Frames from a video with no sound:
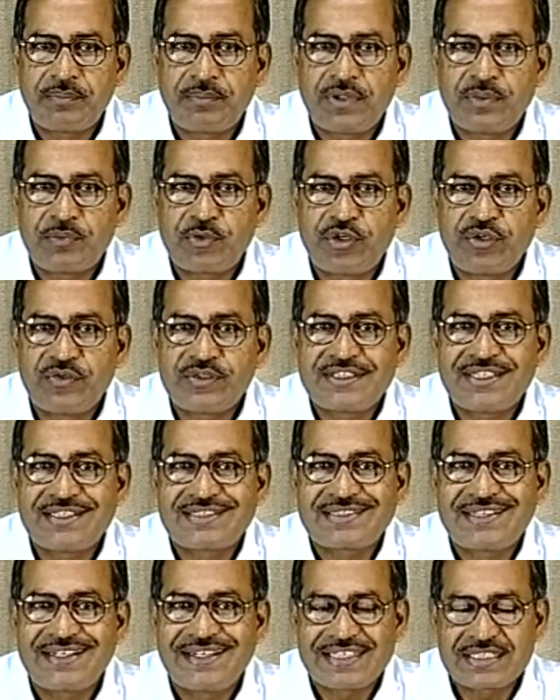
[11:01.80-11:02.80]
produces
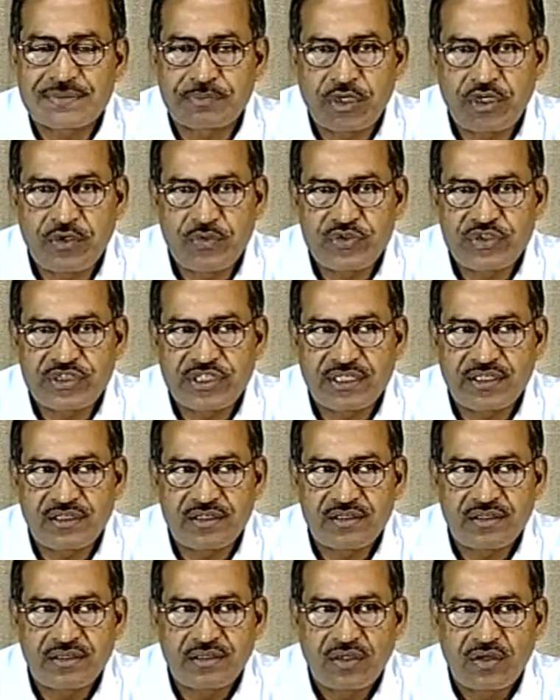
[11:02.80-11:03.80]
less pollution,
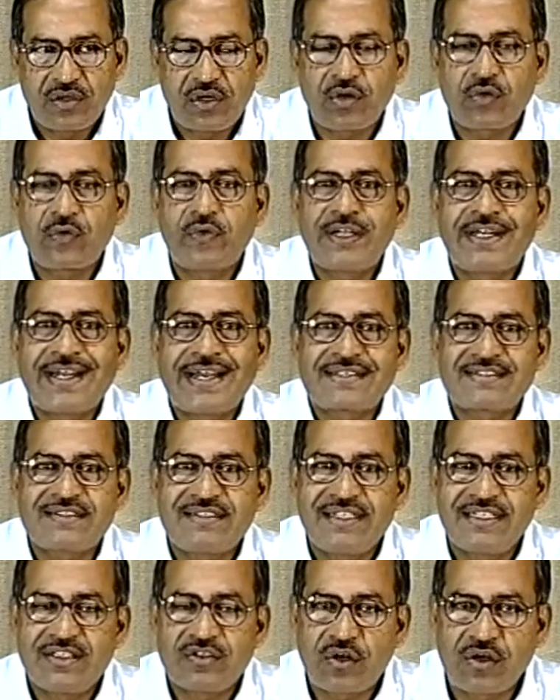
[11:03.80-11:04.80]
or when
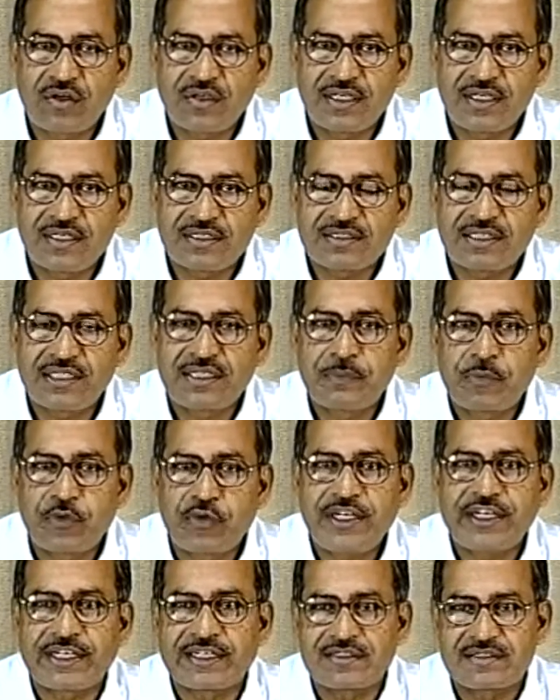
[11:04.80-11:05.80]
accident occurs, it
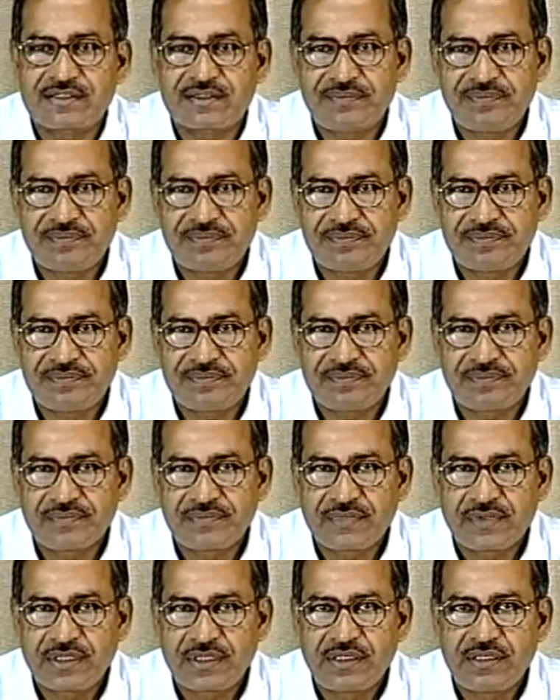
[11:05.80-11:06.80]
protects
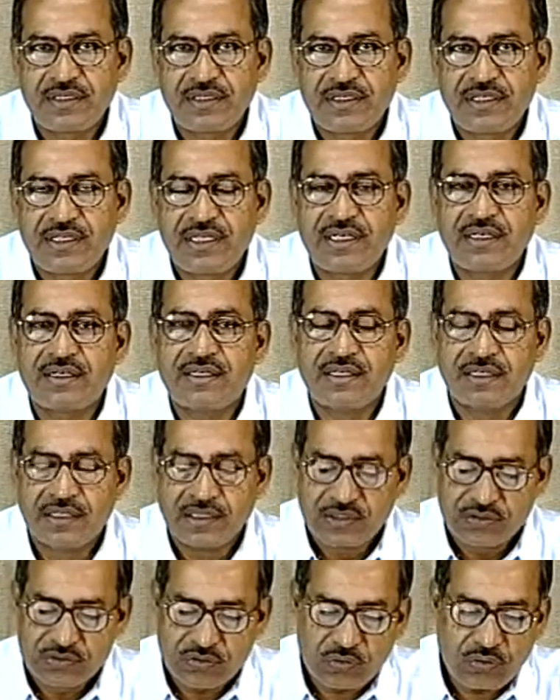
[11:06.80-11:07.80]
it.
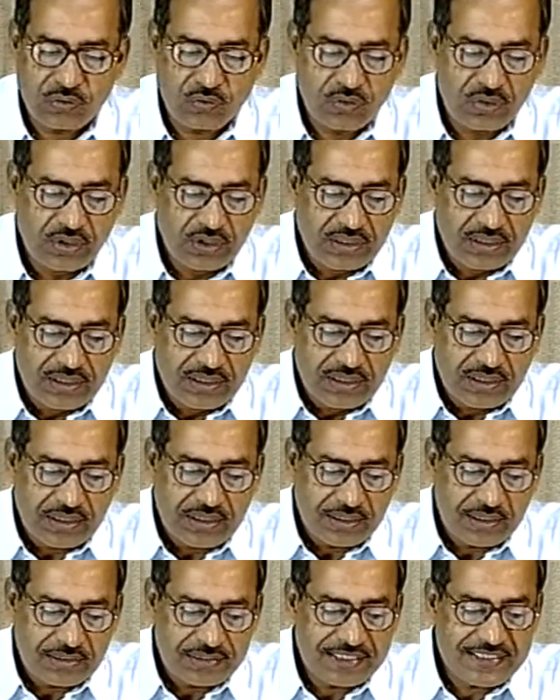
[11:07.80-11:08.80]
So,
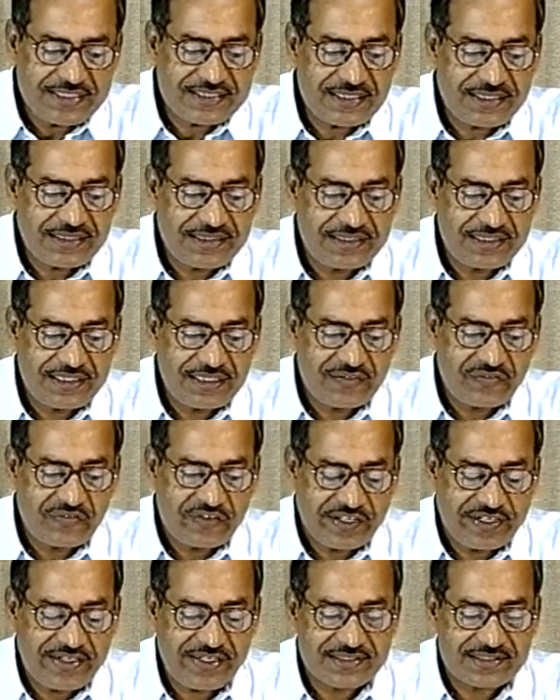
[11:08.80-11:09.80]
these are the
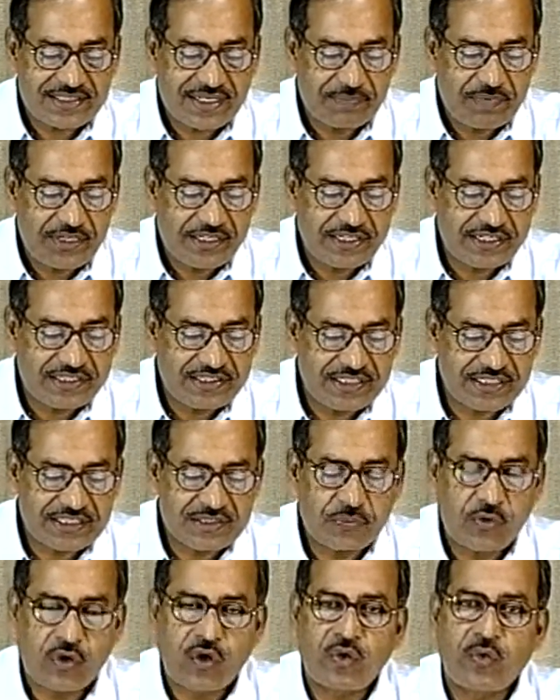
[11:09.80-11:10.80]
various applications
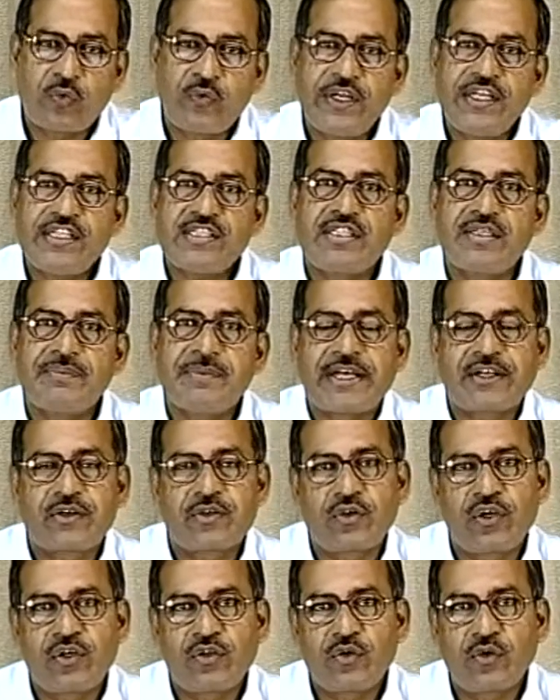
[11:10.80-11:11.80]
for which the
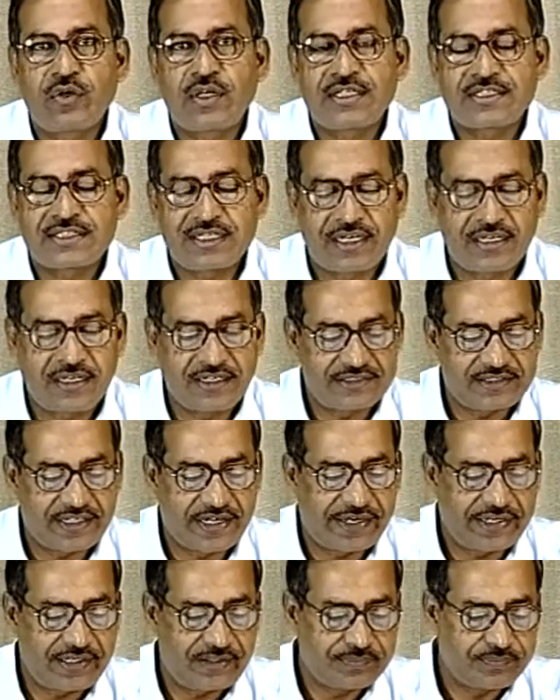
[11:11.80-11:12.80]
microcontrollers are
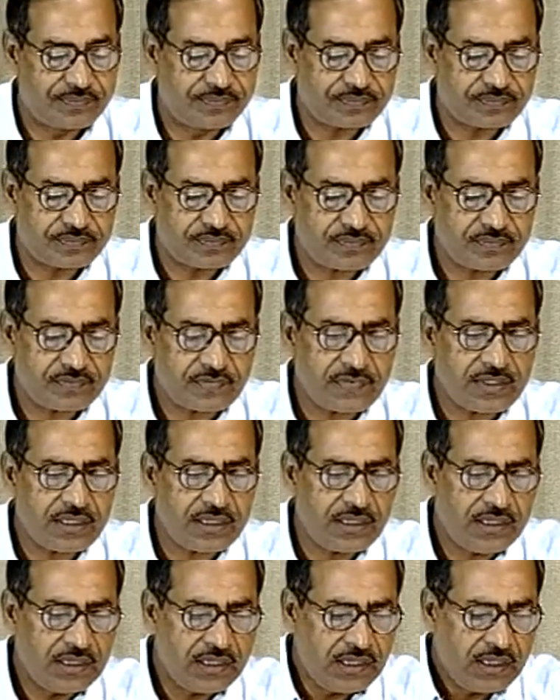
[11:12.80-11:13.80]
designed.
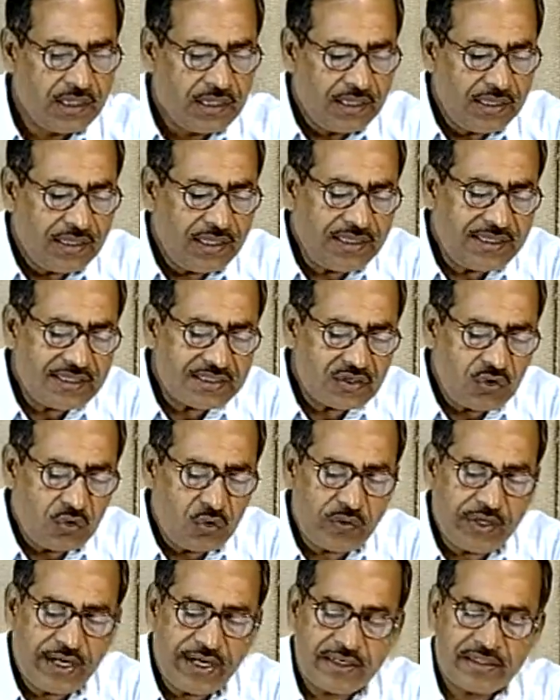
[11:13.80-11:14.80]
Let us
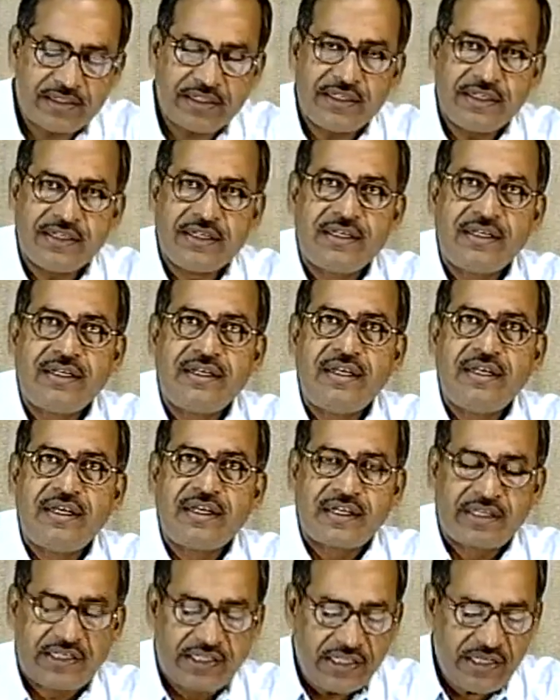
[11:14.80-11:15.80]
look at the
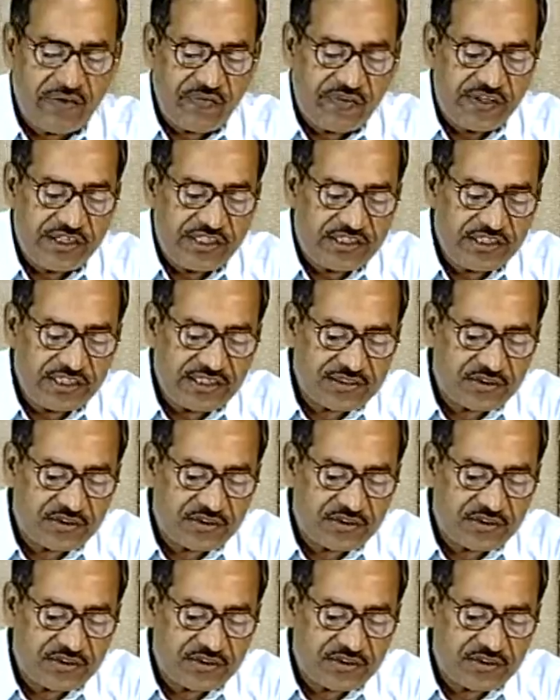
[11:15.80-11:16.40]
key features